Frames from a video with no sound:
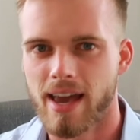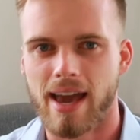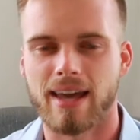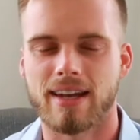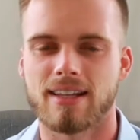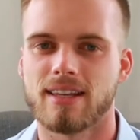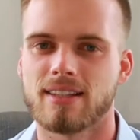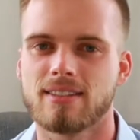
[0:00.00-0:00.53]

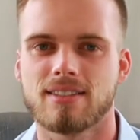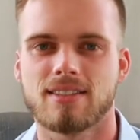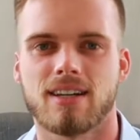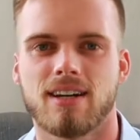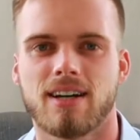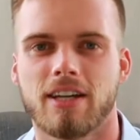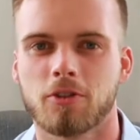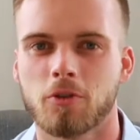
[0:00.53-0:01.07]
And it
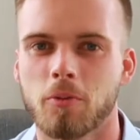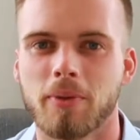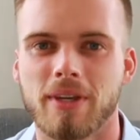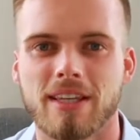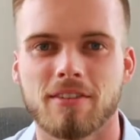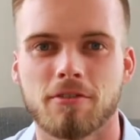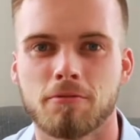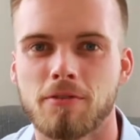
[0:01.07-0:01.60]
couldn't
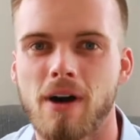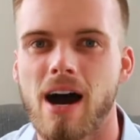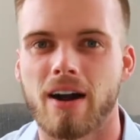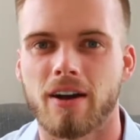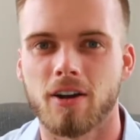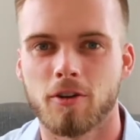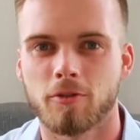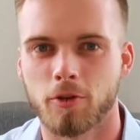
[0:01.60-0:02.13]
be
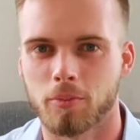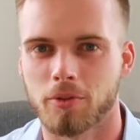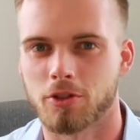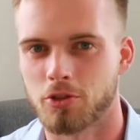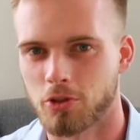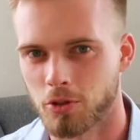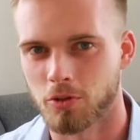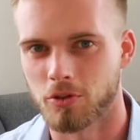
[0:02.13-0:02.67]
far from the
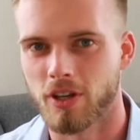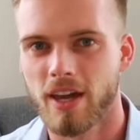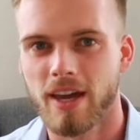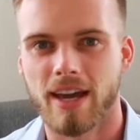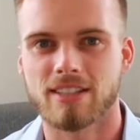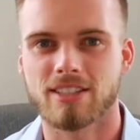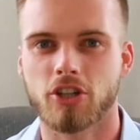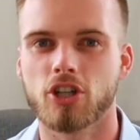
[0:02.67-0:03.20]
truth.
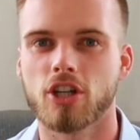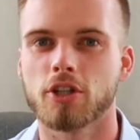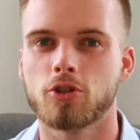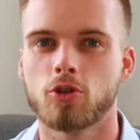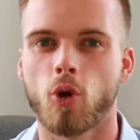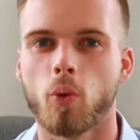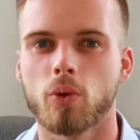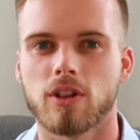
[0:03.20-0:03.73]
It's actually
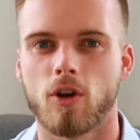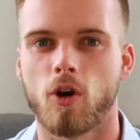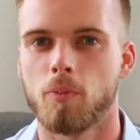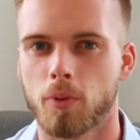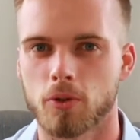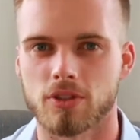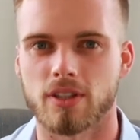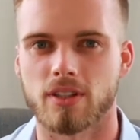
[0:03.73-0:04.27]
total
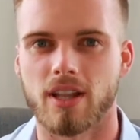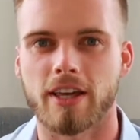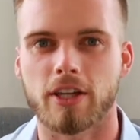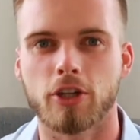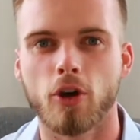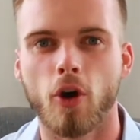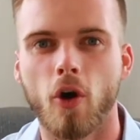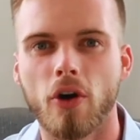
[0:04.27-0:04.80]
opposite.
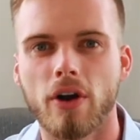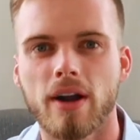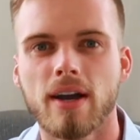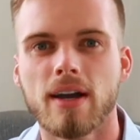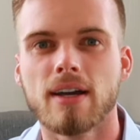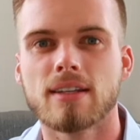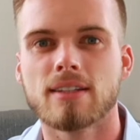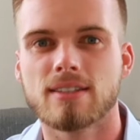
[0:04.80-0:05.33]
Like your
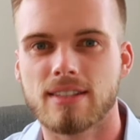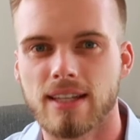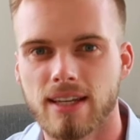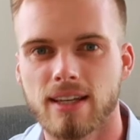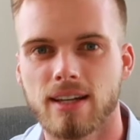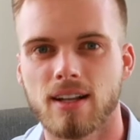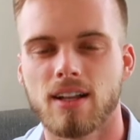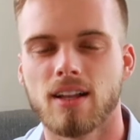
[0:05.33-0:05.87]

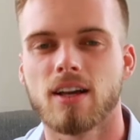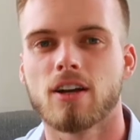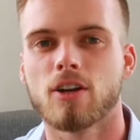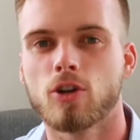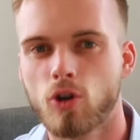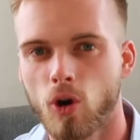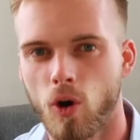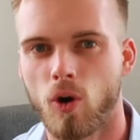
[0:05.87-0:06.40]
single
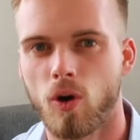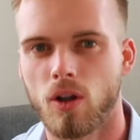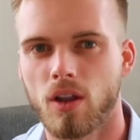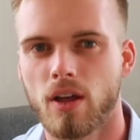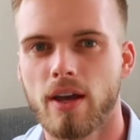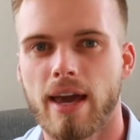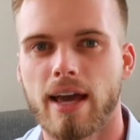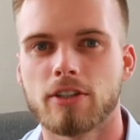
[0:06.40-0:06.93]

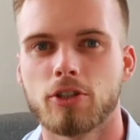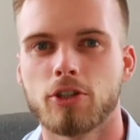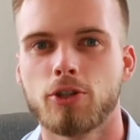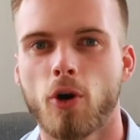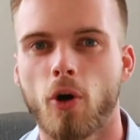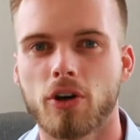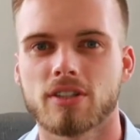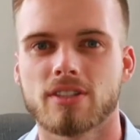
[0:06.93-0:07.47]
goal and
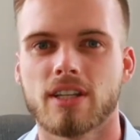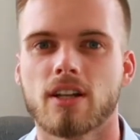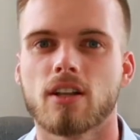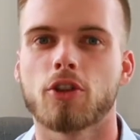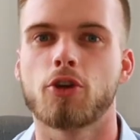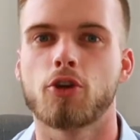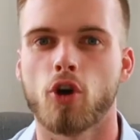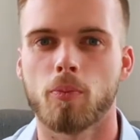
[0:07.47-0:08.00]
your
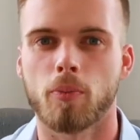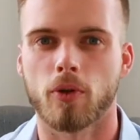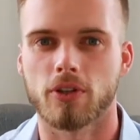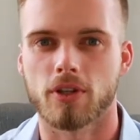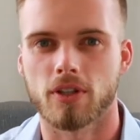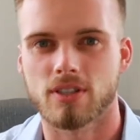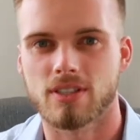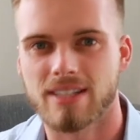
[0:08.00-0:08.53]
single job on
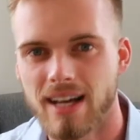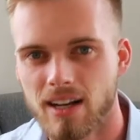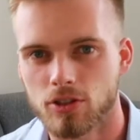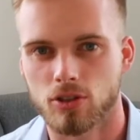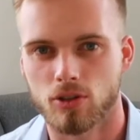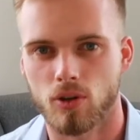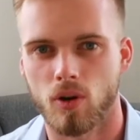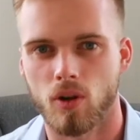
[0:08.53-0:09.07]
the
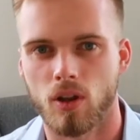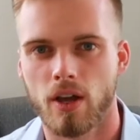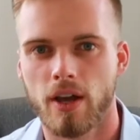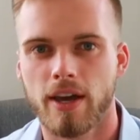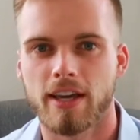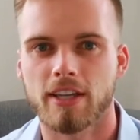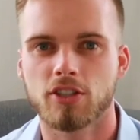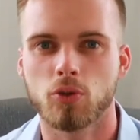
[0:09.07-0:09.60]
sales call
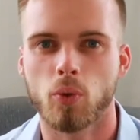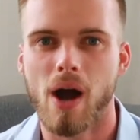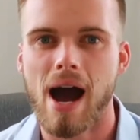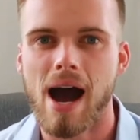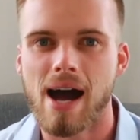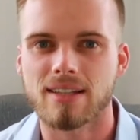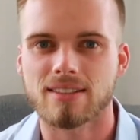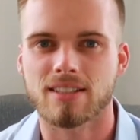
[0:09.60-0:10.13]
is to
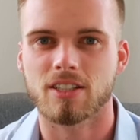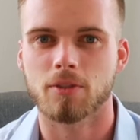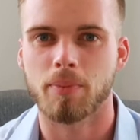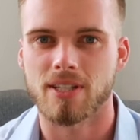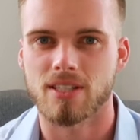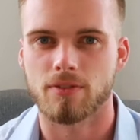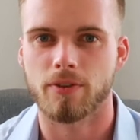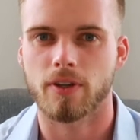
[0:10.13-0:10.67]
ask
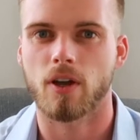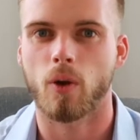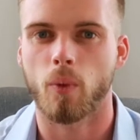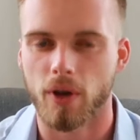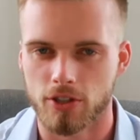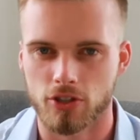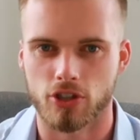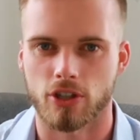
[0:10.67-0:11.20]
specific
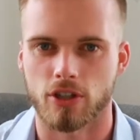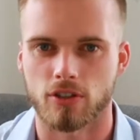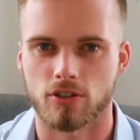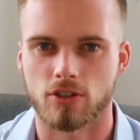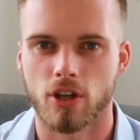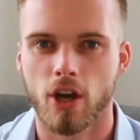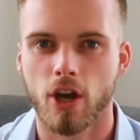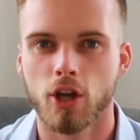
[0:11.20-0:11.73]

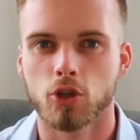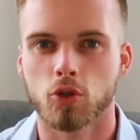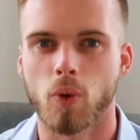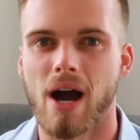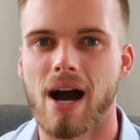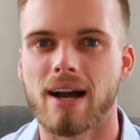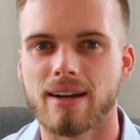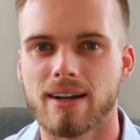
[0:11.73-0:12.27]
questions,
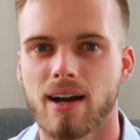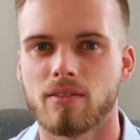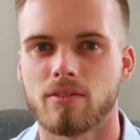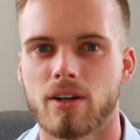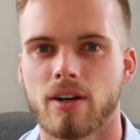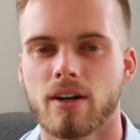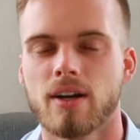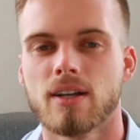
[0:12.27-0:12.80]
to
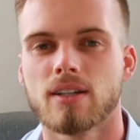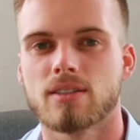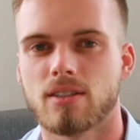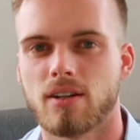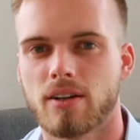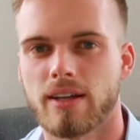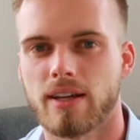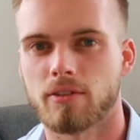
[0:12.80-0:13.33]
uncover
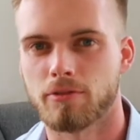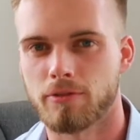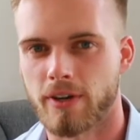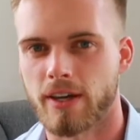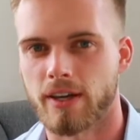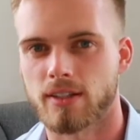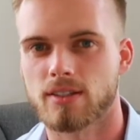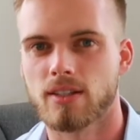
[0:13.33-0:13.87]
certain
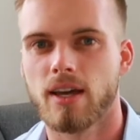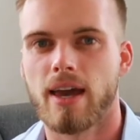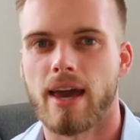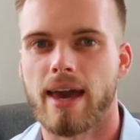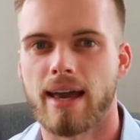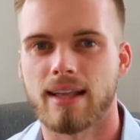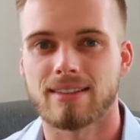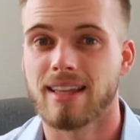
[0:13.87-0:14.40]
things,
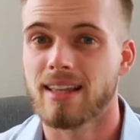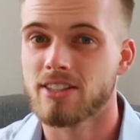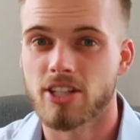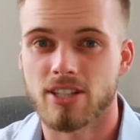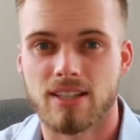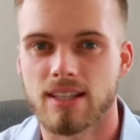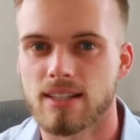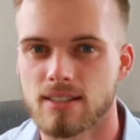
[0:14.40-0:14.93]
and then
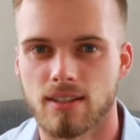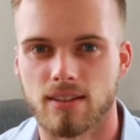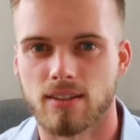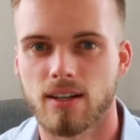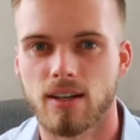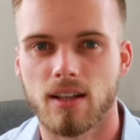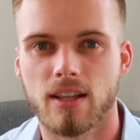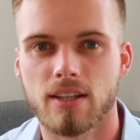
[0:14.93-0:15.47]
just
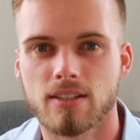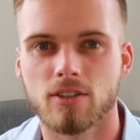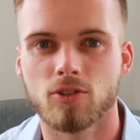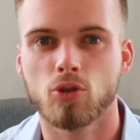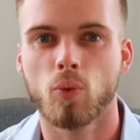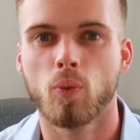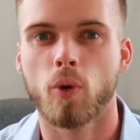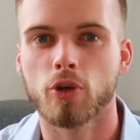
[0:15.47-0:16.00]
listen
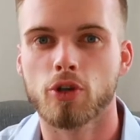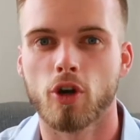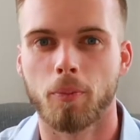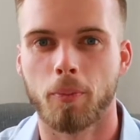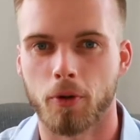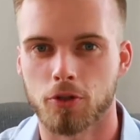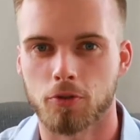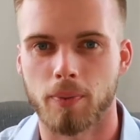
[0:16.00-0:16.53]
to what your
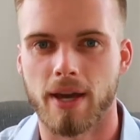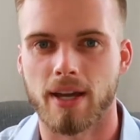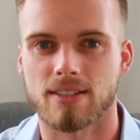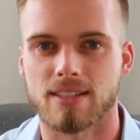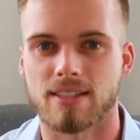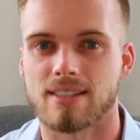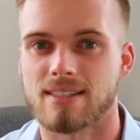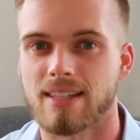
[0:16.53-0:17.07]

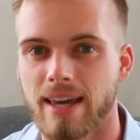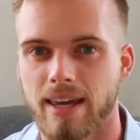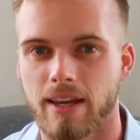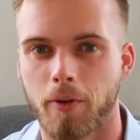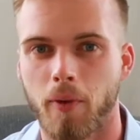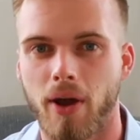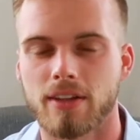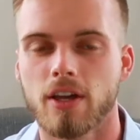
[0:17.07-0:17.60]
prospects is saying,
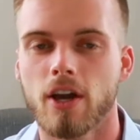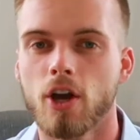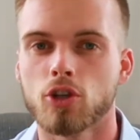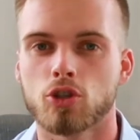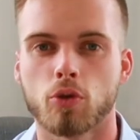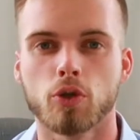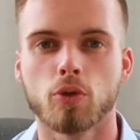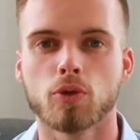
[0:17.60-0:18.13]
right?
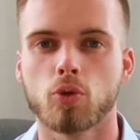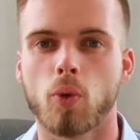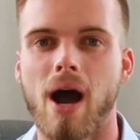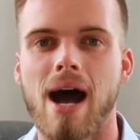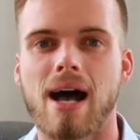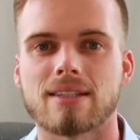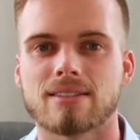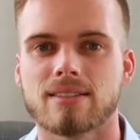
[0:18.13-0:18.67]
So you want to
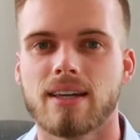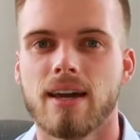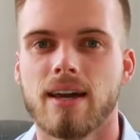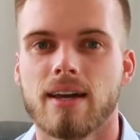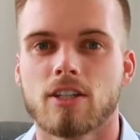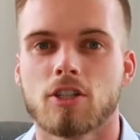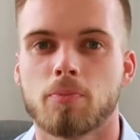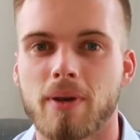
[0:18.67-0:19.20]
ask
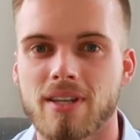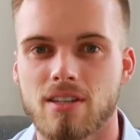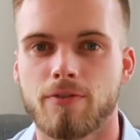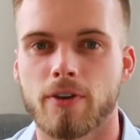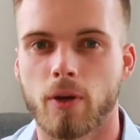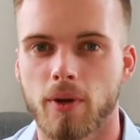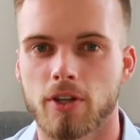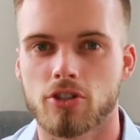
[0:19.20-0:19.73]

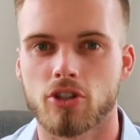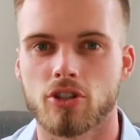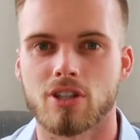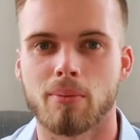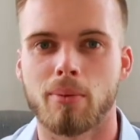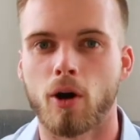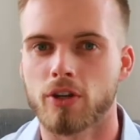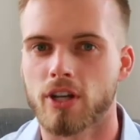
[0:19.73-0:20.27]
specific questions
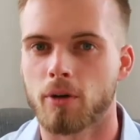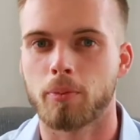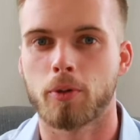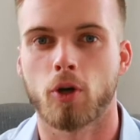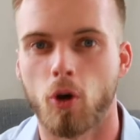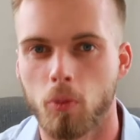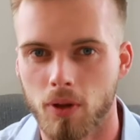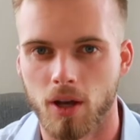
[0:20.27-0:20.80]
about their
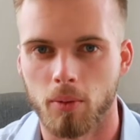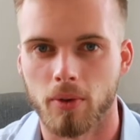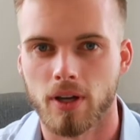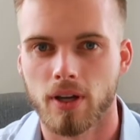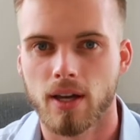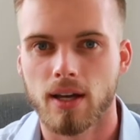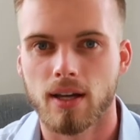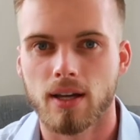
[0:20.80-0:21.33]
problem,
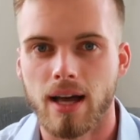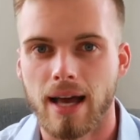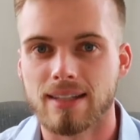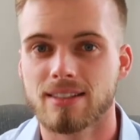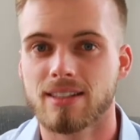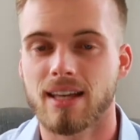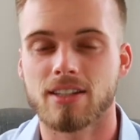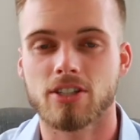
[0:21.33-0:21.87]

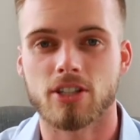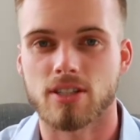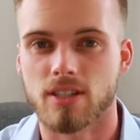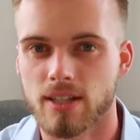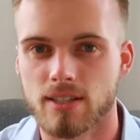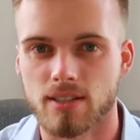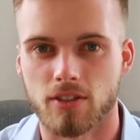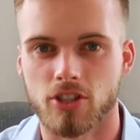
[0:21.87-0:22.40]
and then just
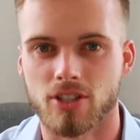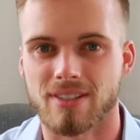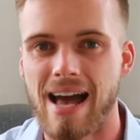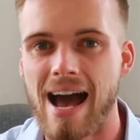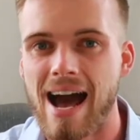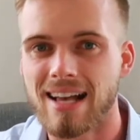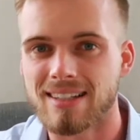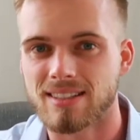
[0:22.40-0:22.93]
listen. Just
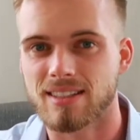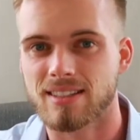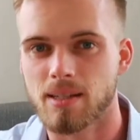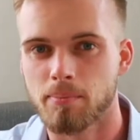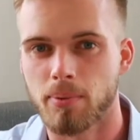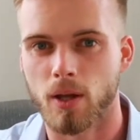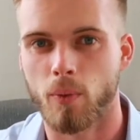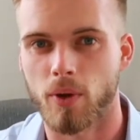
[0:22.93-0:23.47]
ask
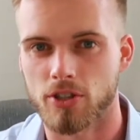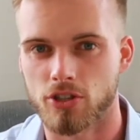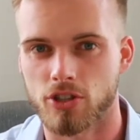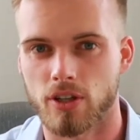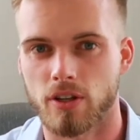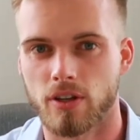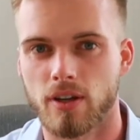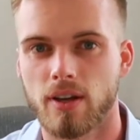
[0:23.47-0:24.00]
simple
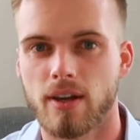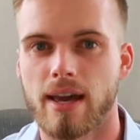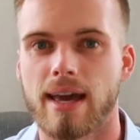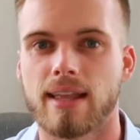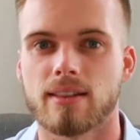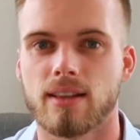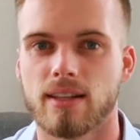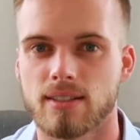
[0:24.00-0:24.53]
question
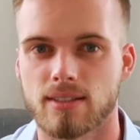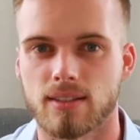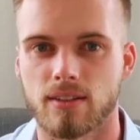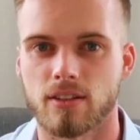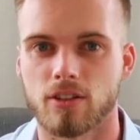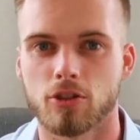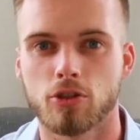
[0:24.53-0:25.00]
and listen.